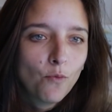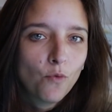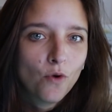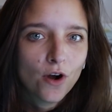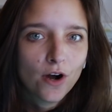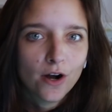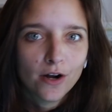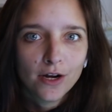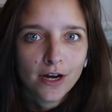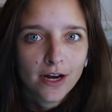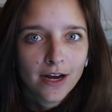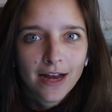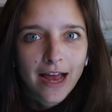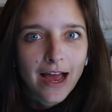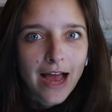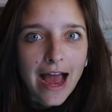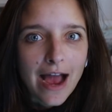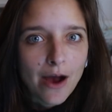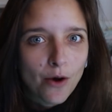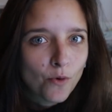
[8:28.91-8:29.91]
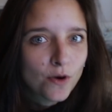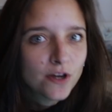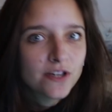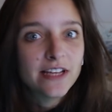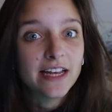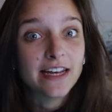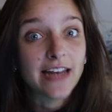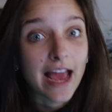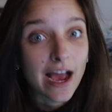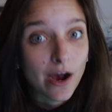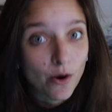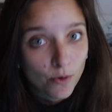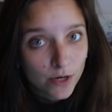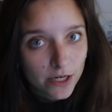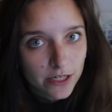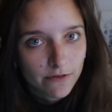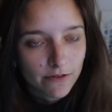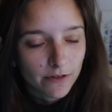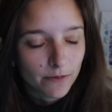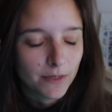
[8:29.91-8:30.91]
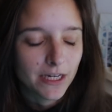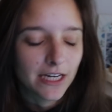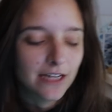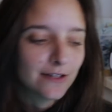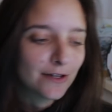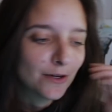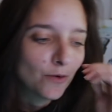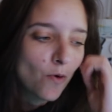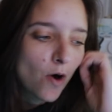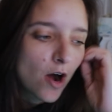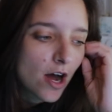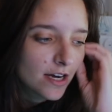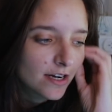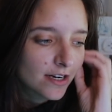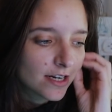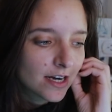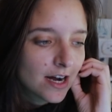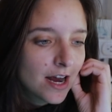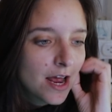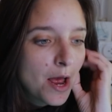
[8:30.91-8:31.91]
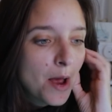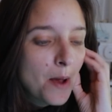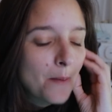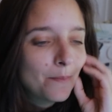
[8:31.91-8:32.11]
were hours and hours filming underwater